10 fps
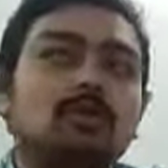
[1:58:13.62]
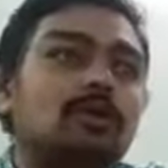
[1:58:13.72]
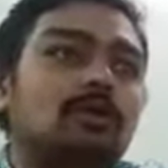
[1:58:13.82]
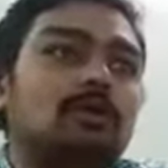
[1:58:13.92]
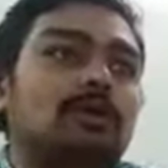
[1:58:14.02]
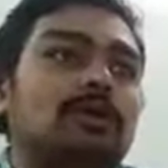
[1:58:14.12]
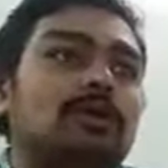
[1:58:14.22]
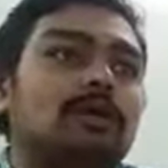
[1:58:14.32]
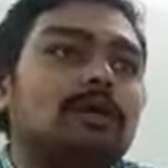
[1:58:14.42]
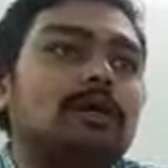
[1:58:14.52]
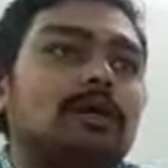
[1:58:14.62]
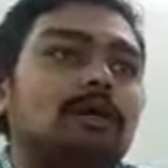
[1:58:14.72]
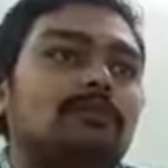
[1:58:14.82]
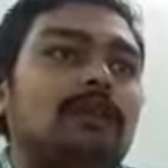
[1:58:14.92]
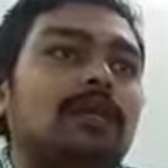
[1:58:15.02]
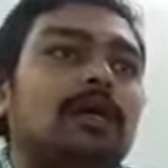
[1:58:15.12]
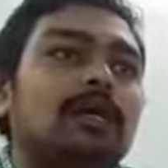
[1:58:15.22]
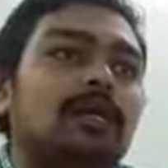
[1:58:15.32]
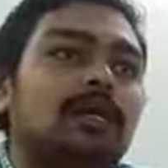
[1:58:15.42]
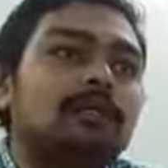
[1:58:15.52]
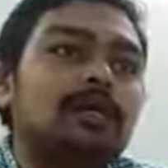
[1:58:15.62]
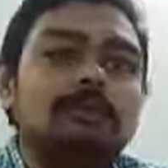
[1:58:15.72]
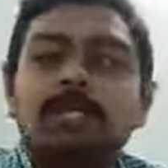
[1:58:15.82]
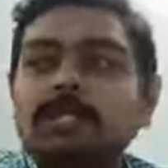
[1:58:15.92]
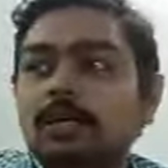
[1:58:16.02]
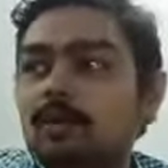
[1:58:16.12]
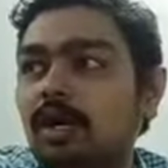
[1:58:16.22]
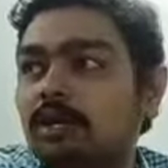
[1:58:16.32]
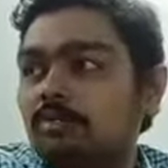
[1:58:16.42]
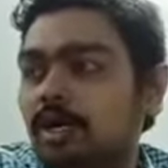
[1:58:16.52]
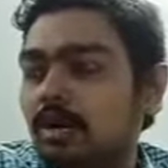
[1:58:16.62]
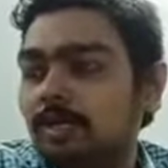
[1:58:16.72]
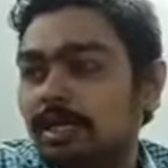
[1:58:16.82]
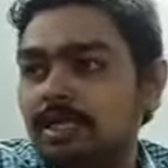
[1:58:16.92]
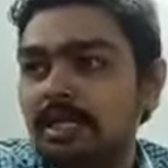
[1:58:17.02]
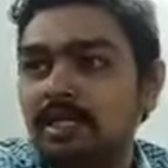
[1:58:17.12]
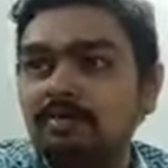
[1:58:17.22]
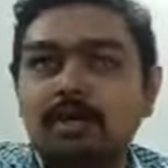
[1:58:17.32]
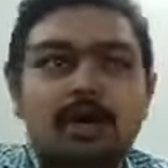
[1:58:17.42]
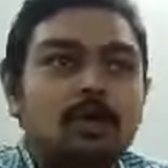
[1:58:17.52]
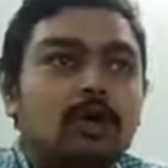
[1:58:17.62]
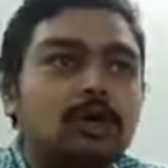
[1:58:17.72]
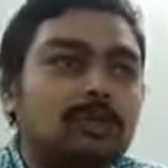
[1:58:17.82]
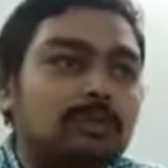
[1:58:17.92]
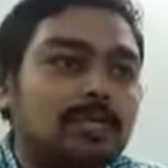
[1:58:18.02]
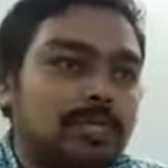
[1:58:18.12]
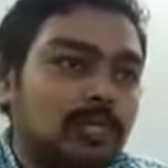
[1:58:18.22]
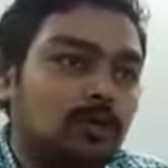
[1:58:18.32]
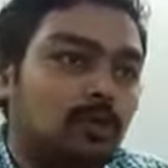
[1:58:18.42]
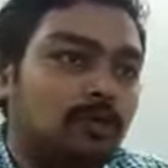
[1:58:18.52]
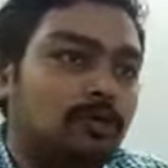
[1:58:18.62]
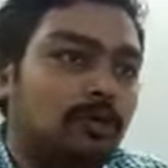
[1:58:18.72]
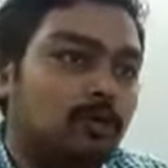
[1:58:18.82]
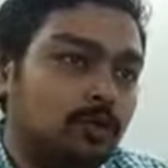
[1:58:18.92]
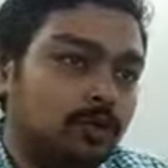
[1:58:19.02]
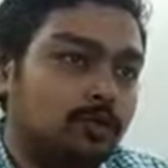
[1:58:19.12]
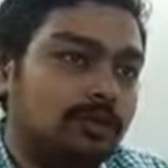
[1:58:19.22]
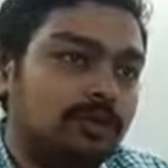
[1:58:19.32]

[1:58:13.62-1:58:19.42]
So we are in subsection 1, we completed that. We are going to subsection 2, 122.2.